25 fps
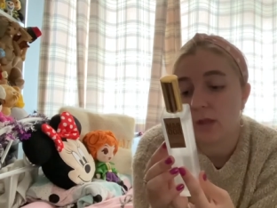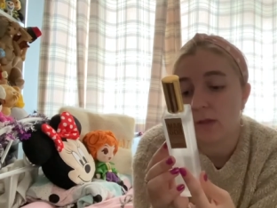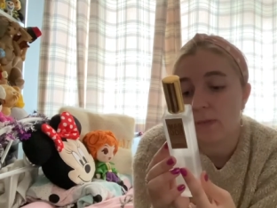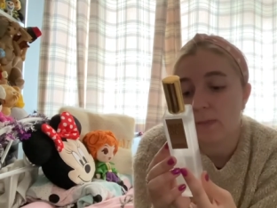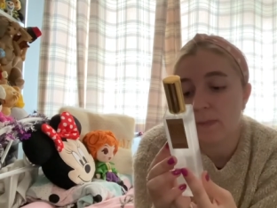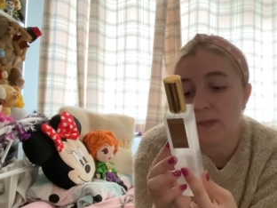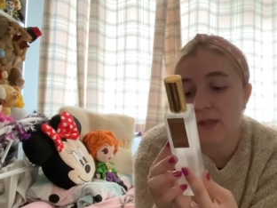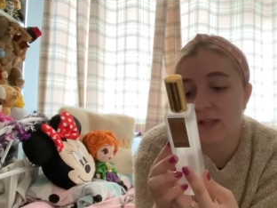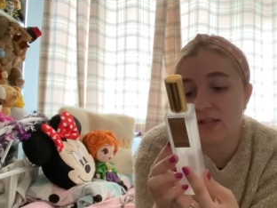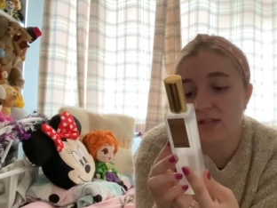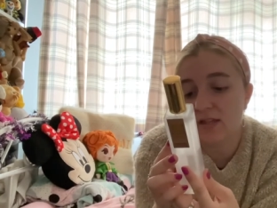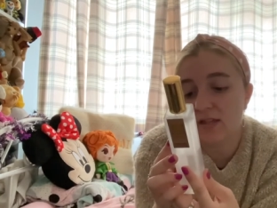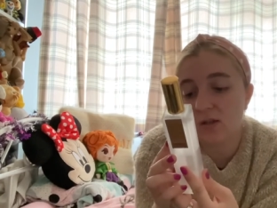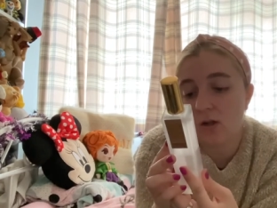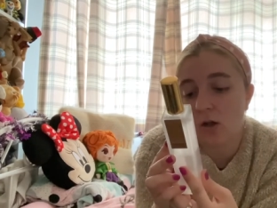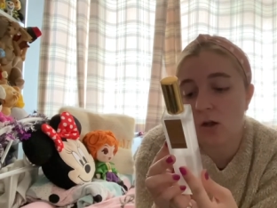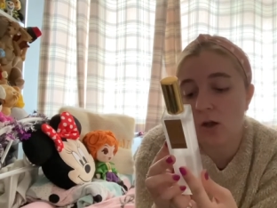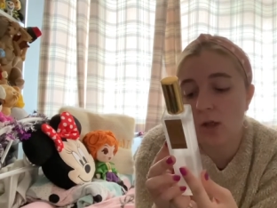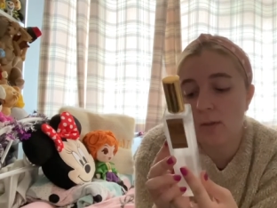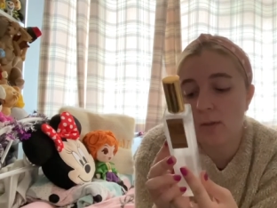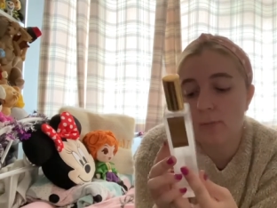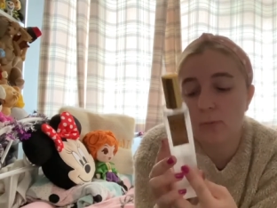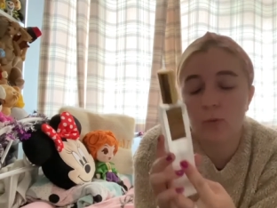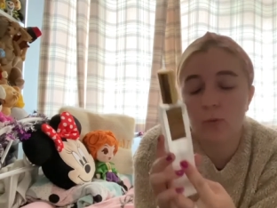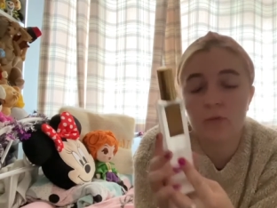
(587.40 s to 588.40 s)
This,
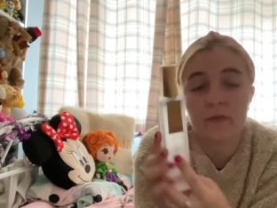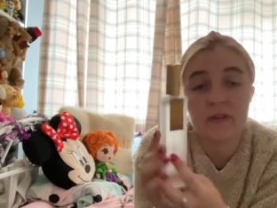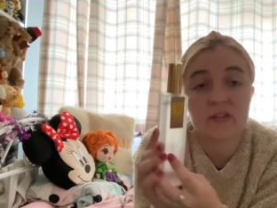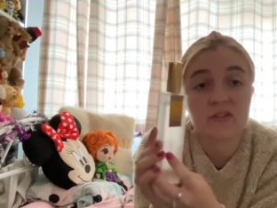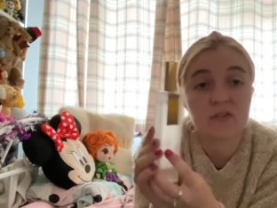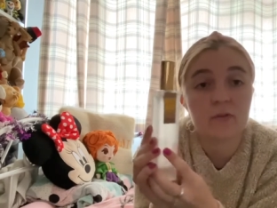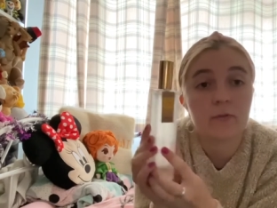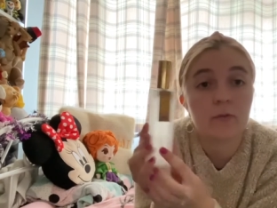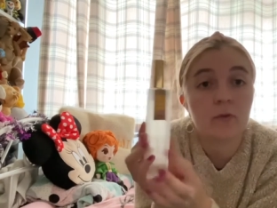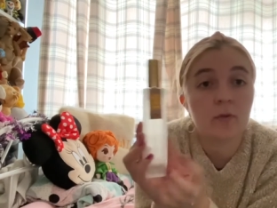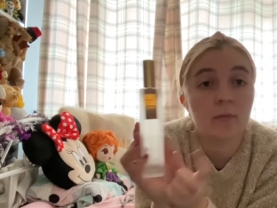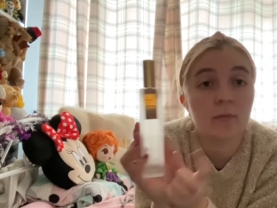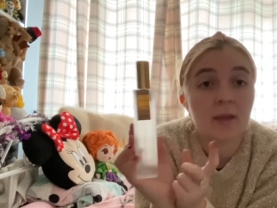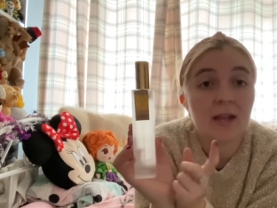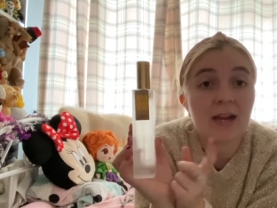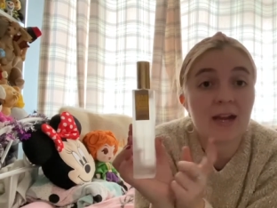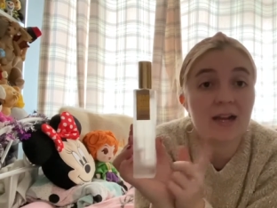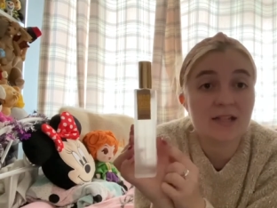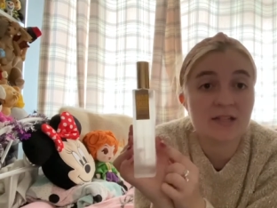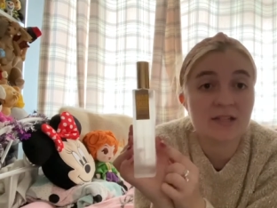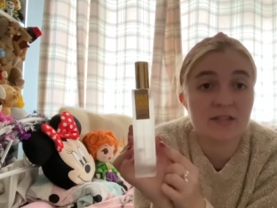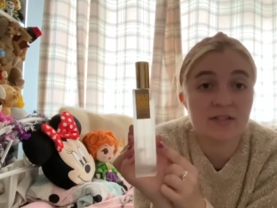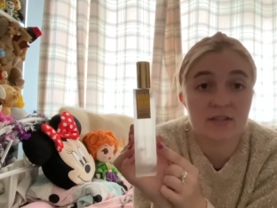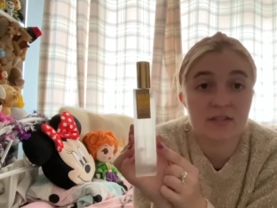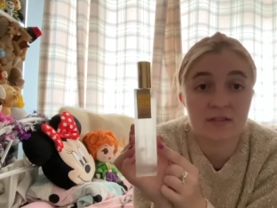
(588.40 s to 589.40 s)
I bought this from
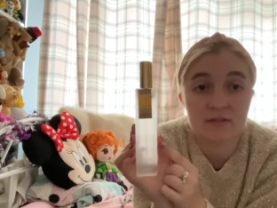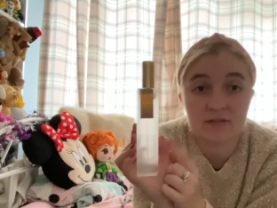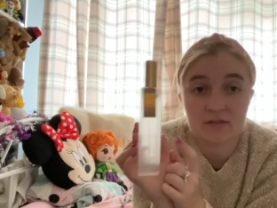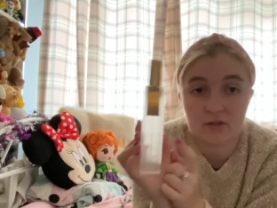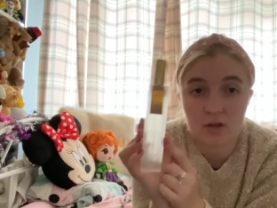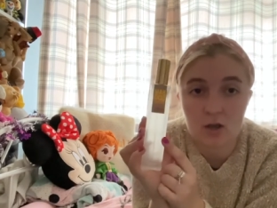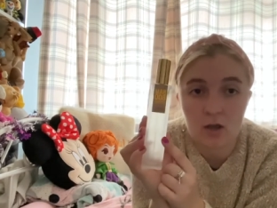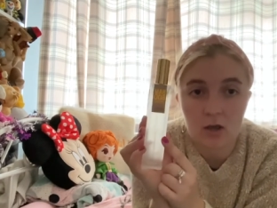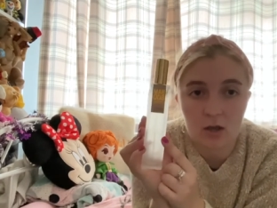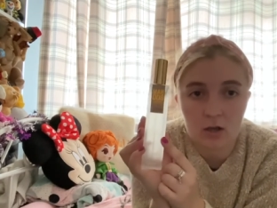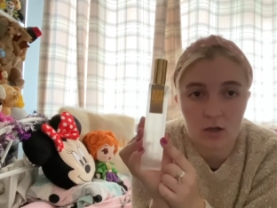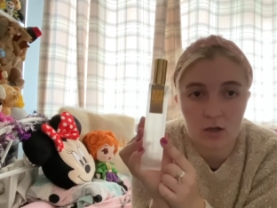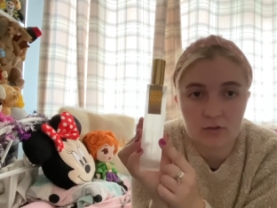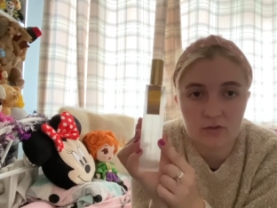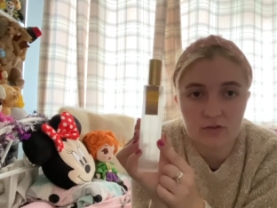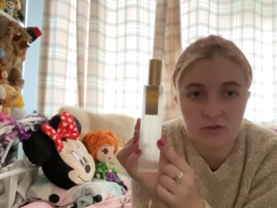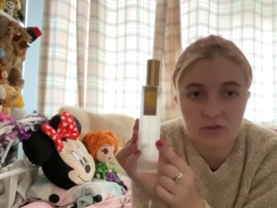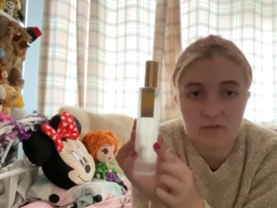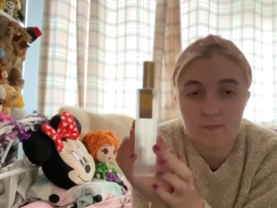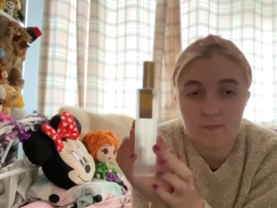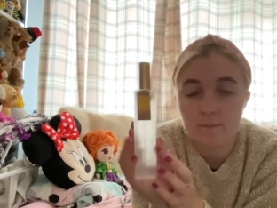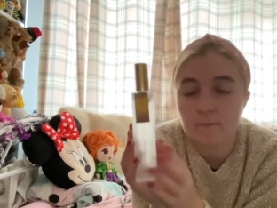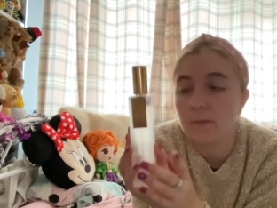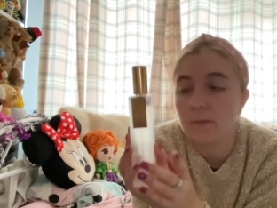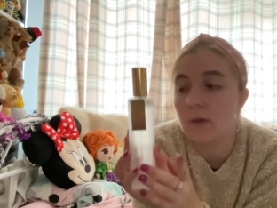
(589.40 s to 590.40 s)
Clinton's
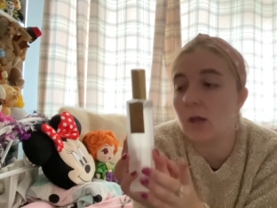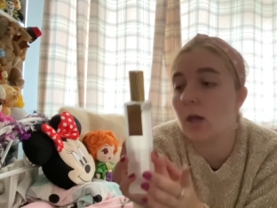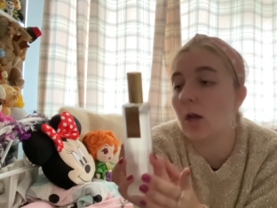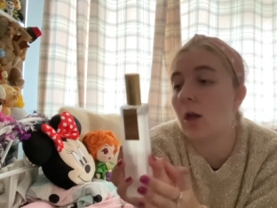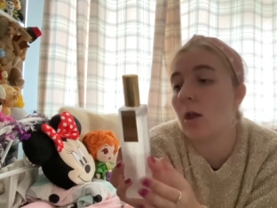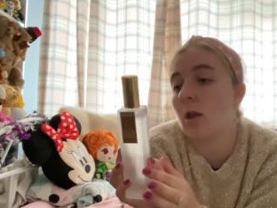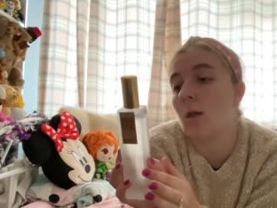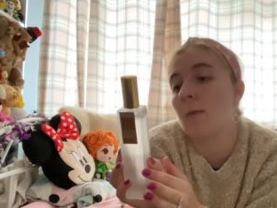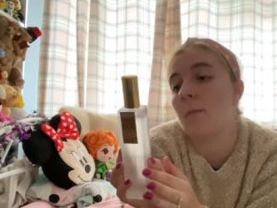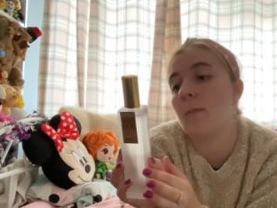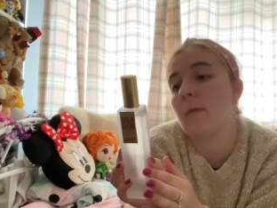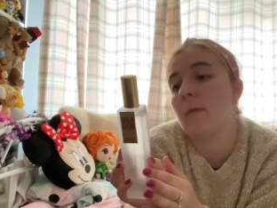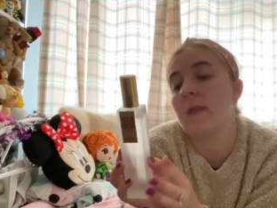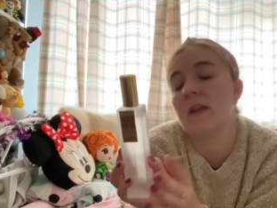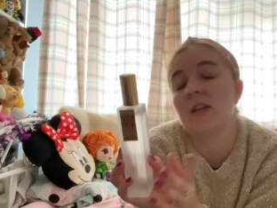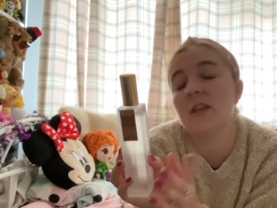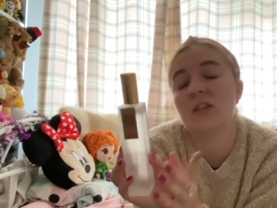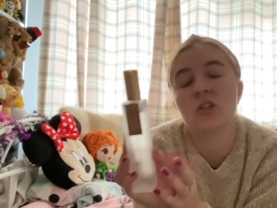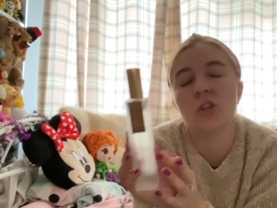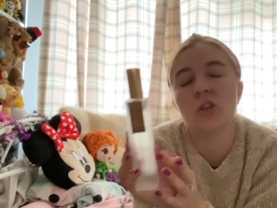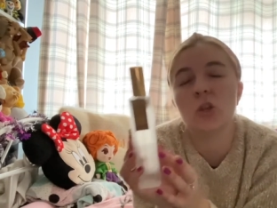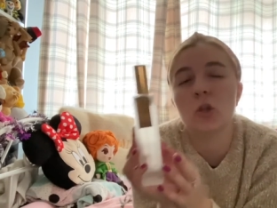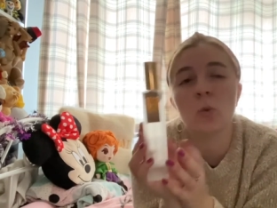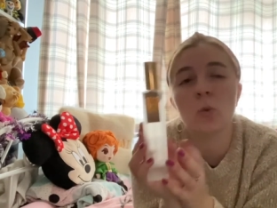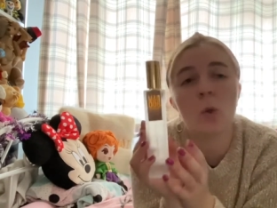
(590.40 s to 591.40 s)
Cards. Um, they
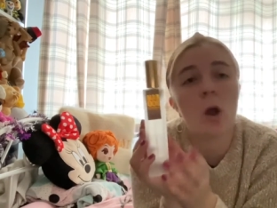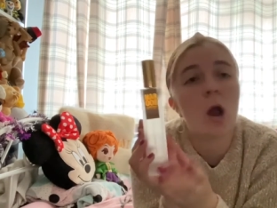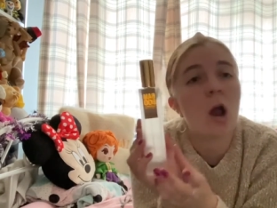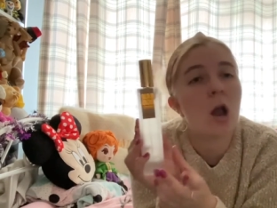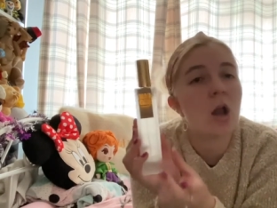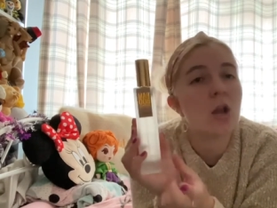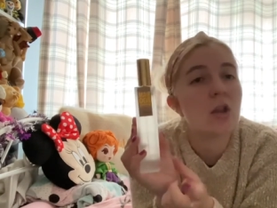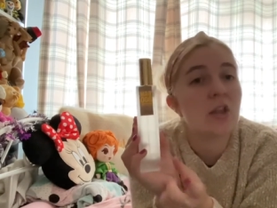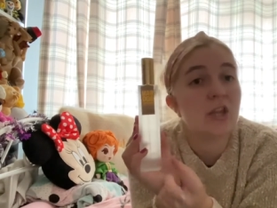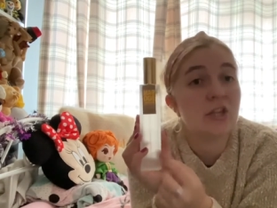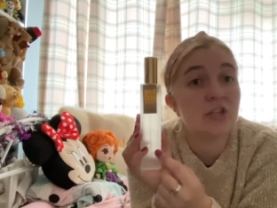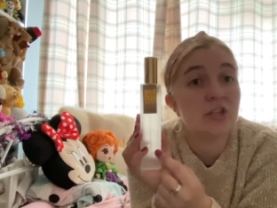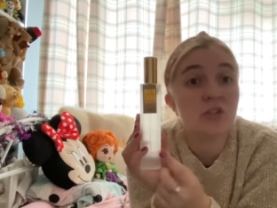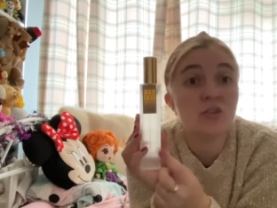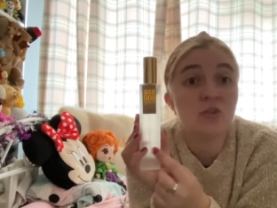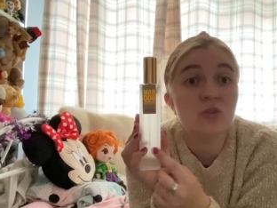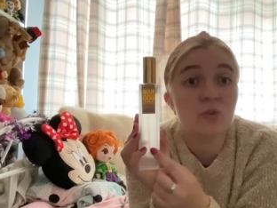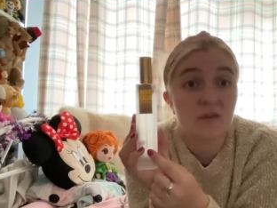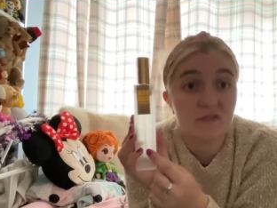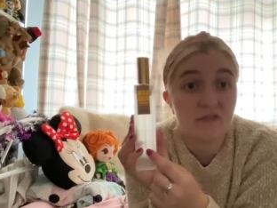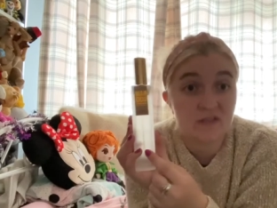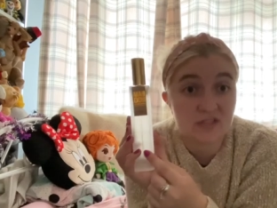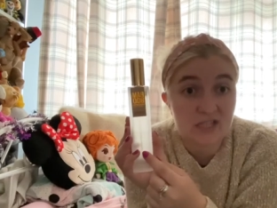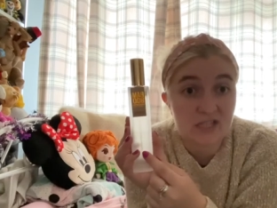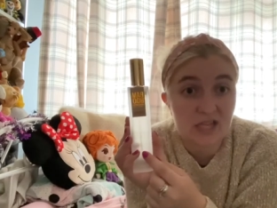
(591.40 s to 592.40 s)
do they do do
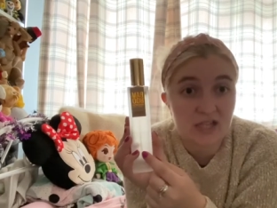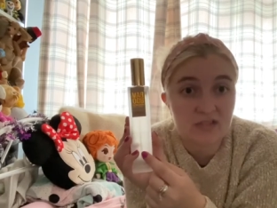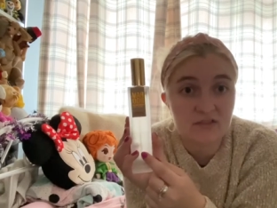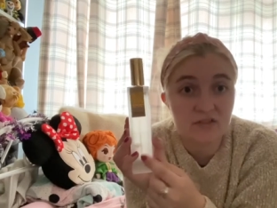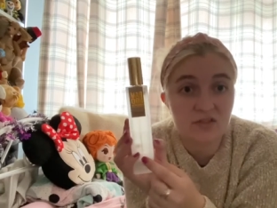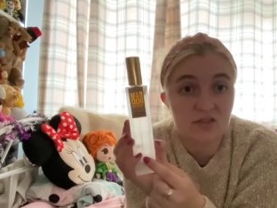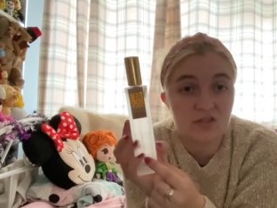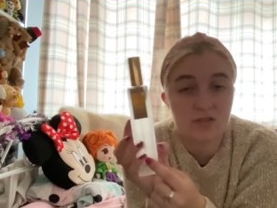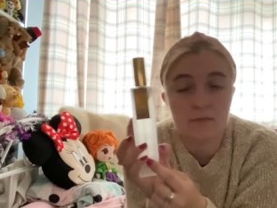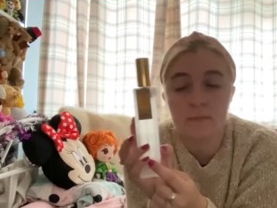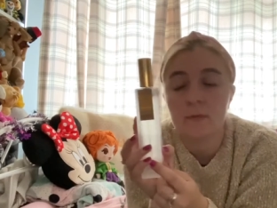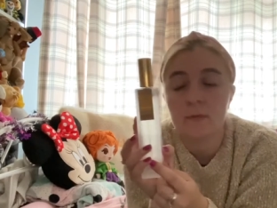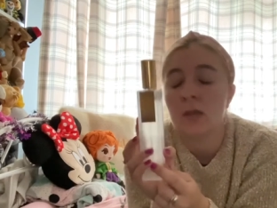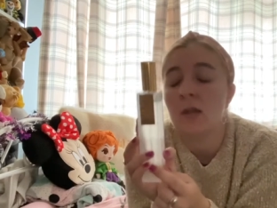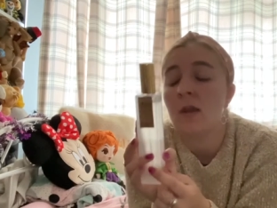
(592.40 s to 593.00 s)
other scents.